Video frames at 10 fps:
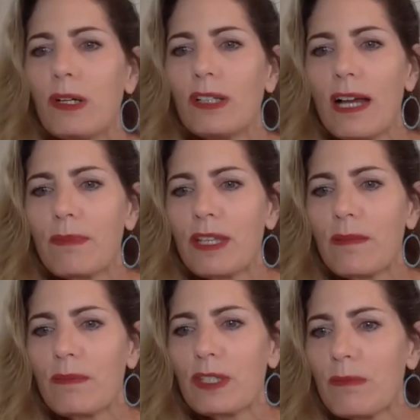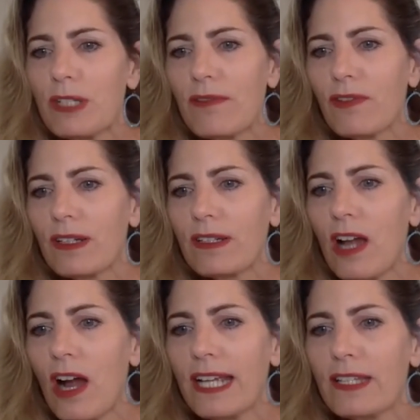pull up some different
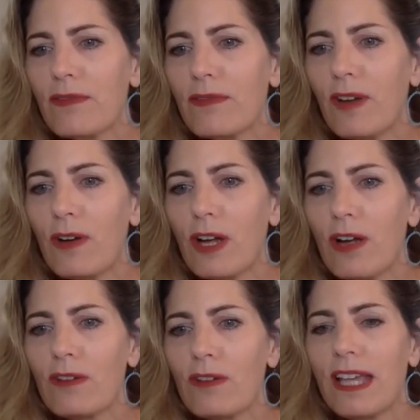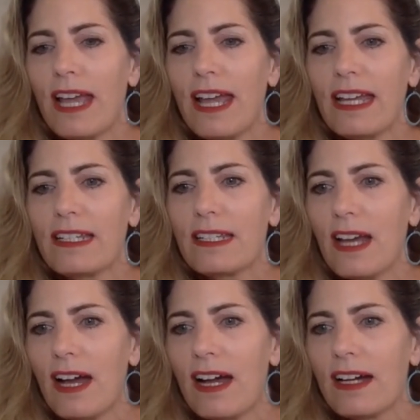kinds of photos and
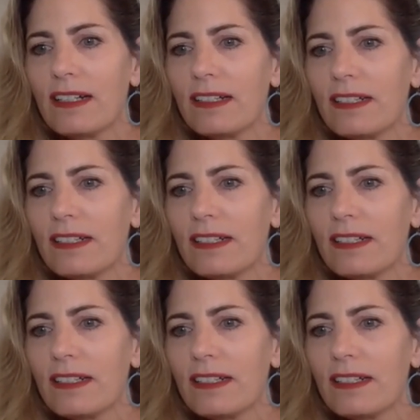that